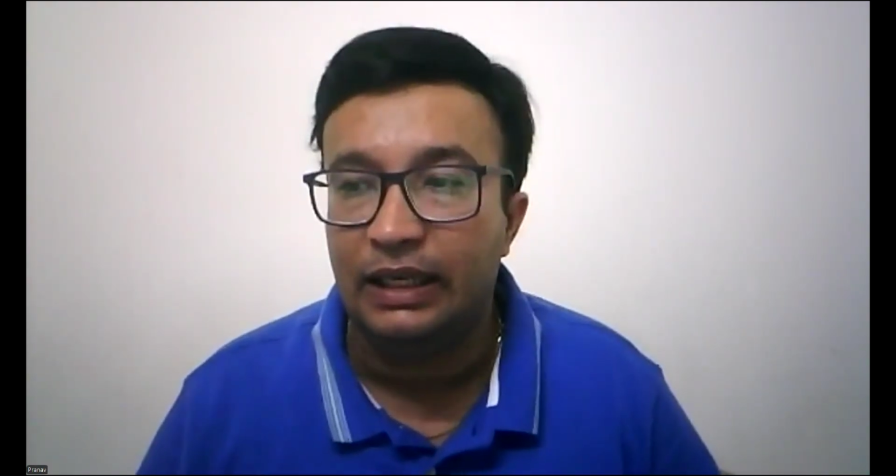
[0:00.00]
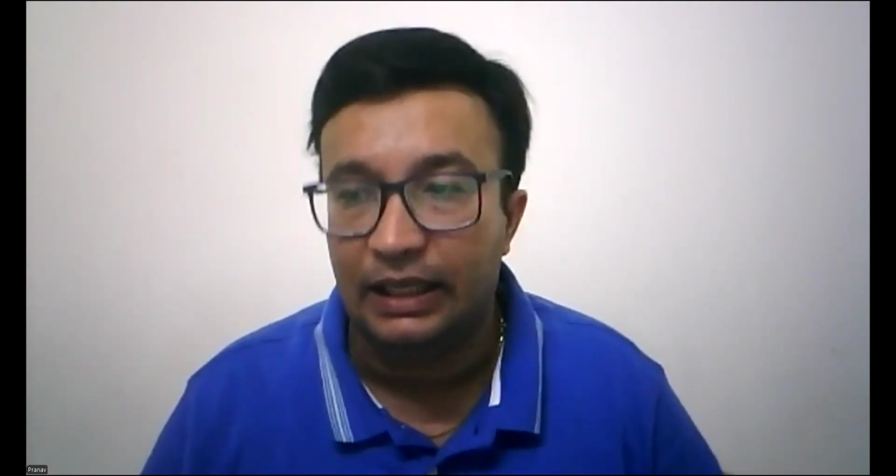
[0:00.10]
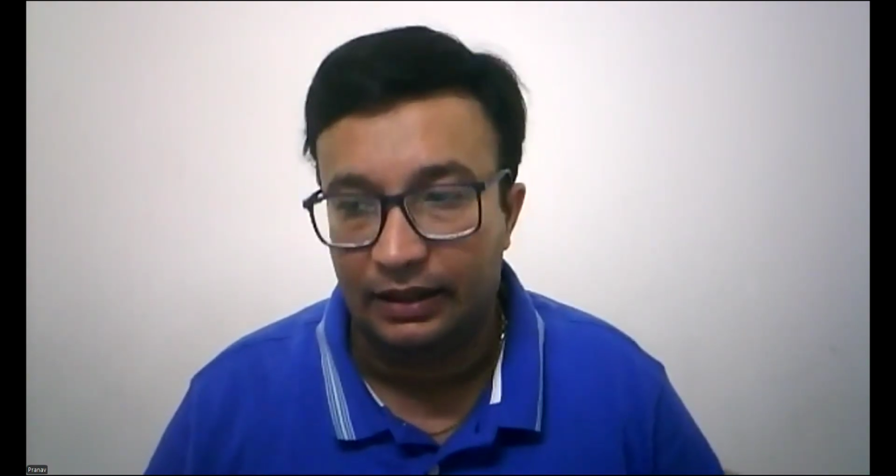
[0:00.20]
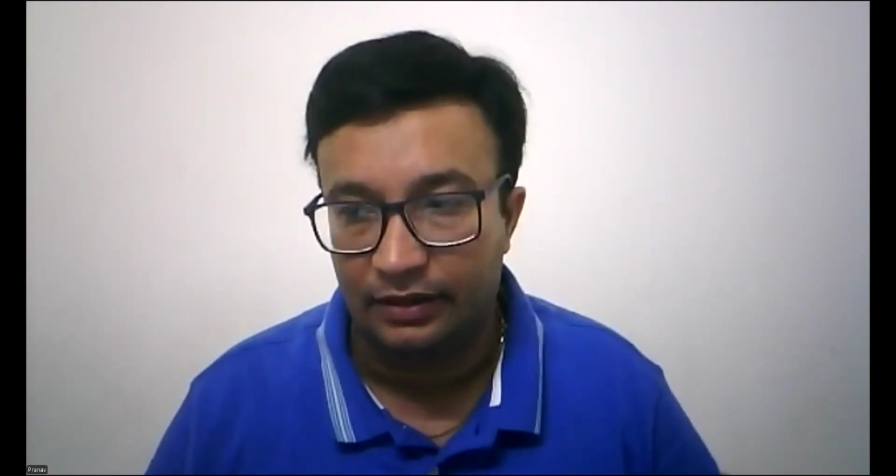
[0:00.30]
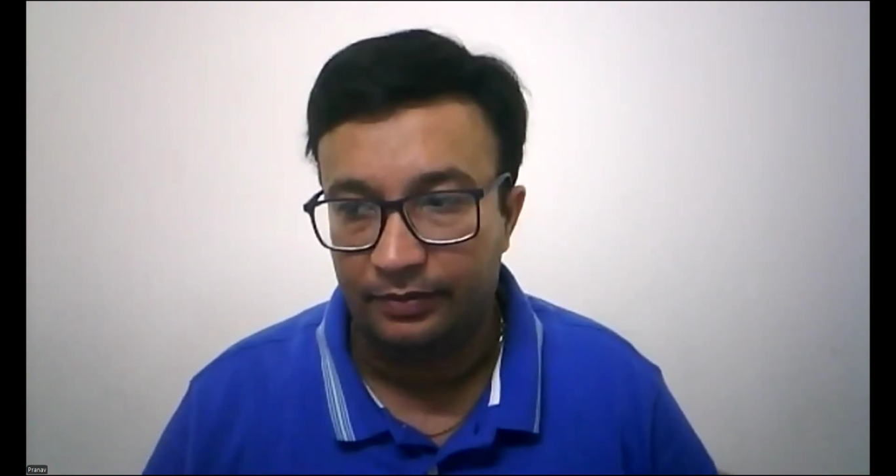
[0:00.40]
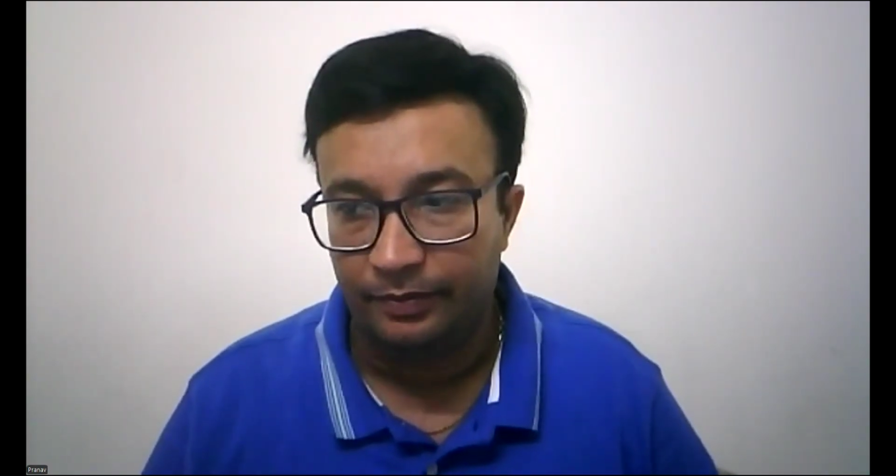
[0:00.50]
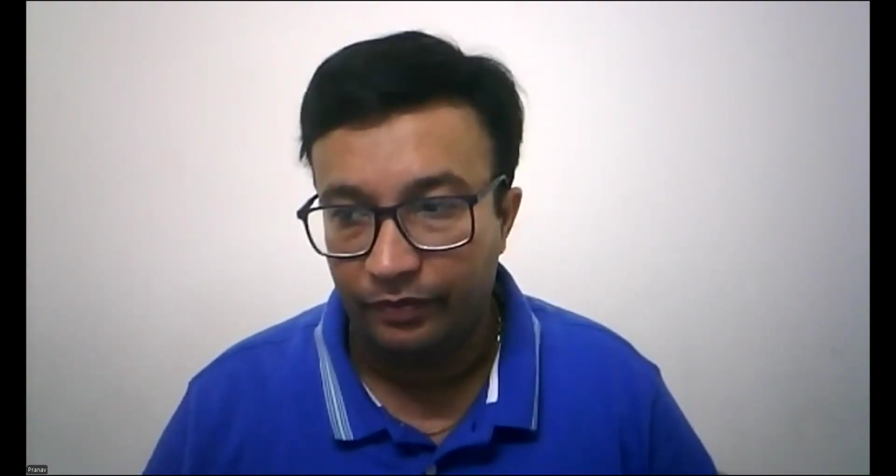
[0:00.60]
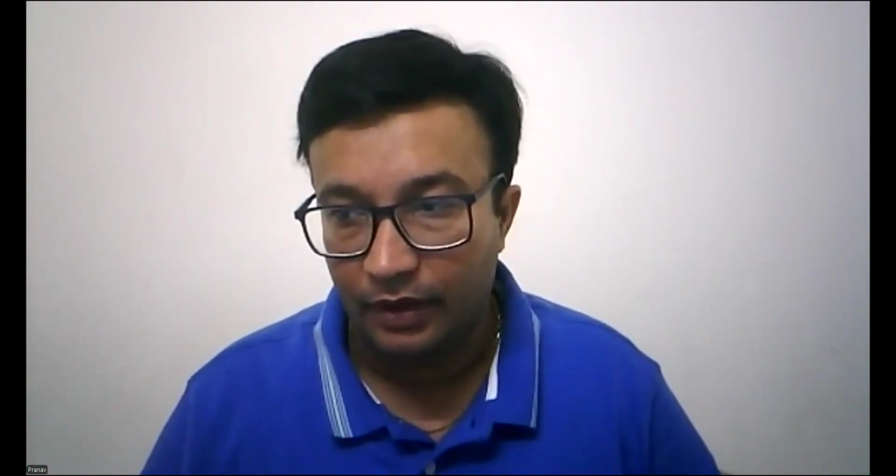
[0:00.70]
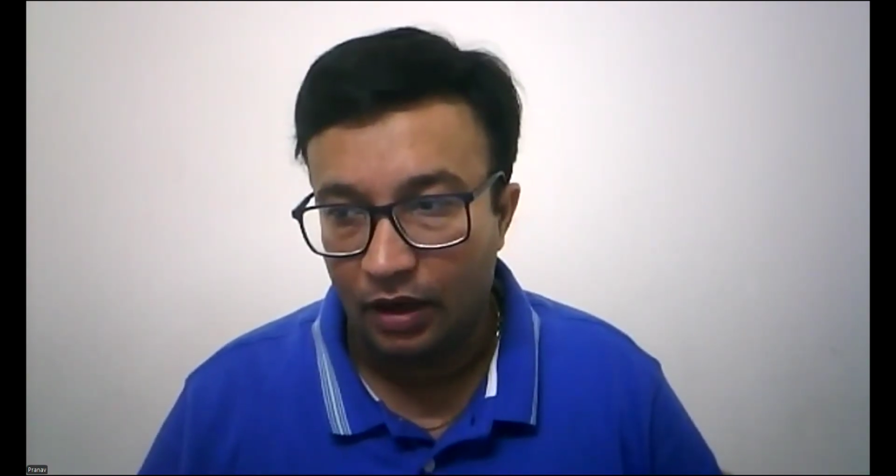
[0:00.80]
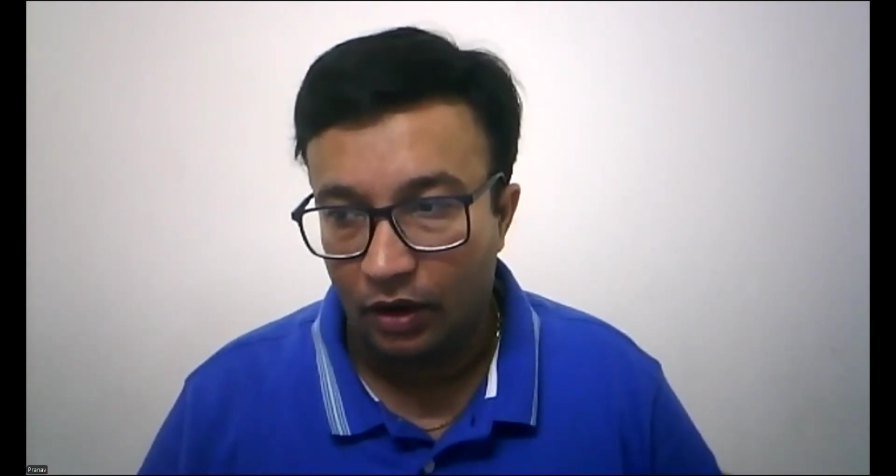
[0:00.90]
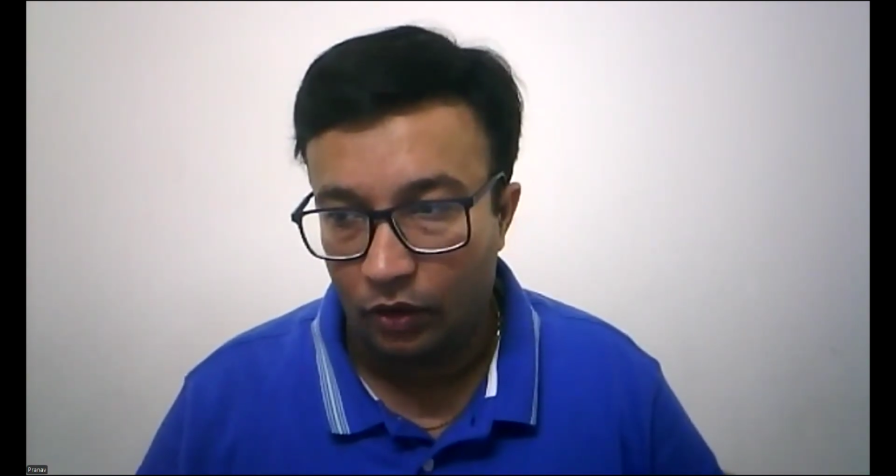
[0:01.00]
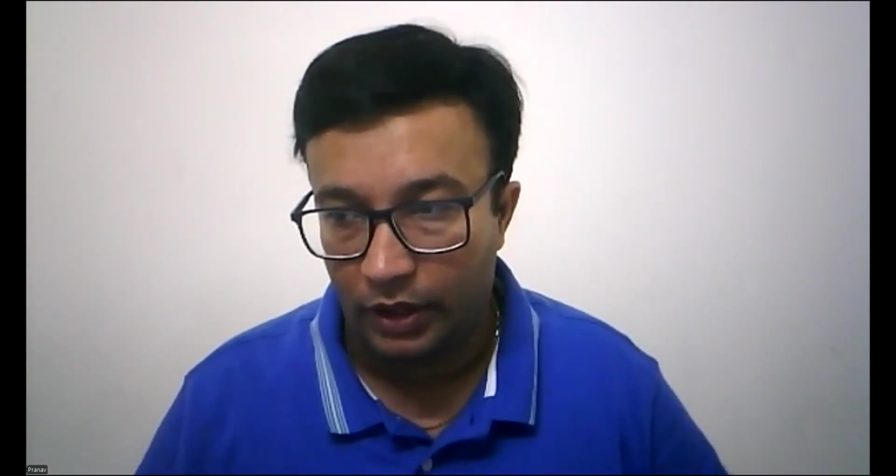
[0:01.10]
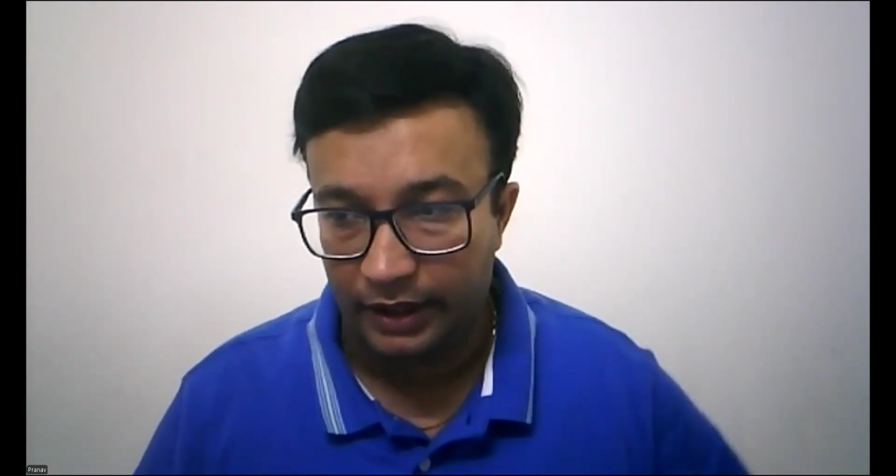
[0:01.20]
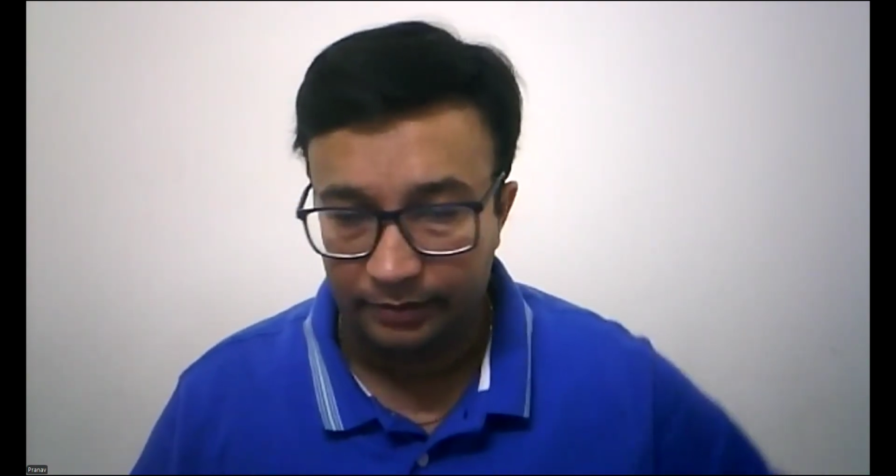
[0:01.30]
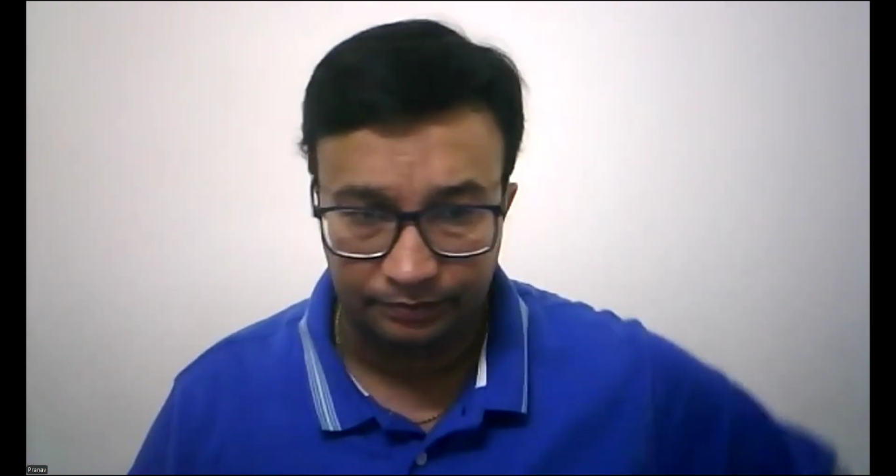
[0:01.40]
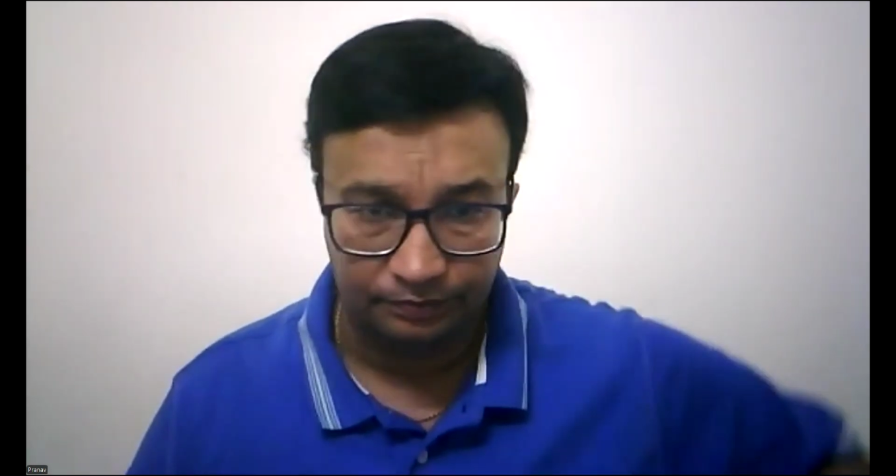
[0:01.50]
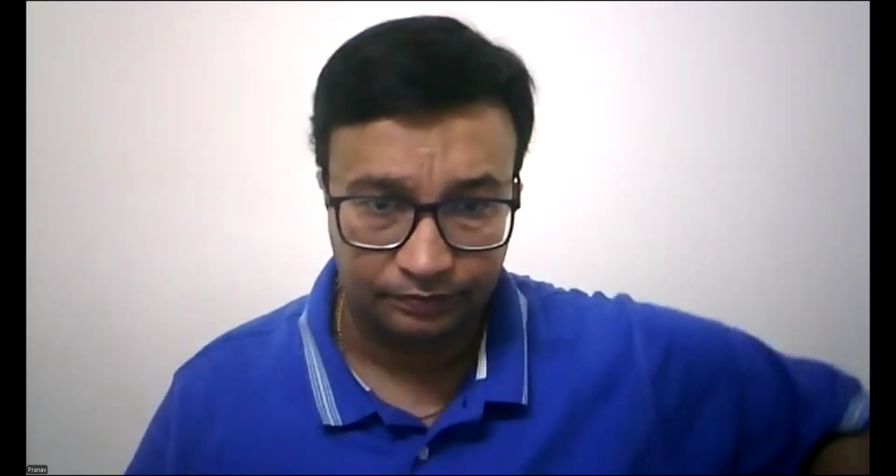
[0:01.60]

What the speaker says: teeth. Okay.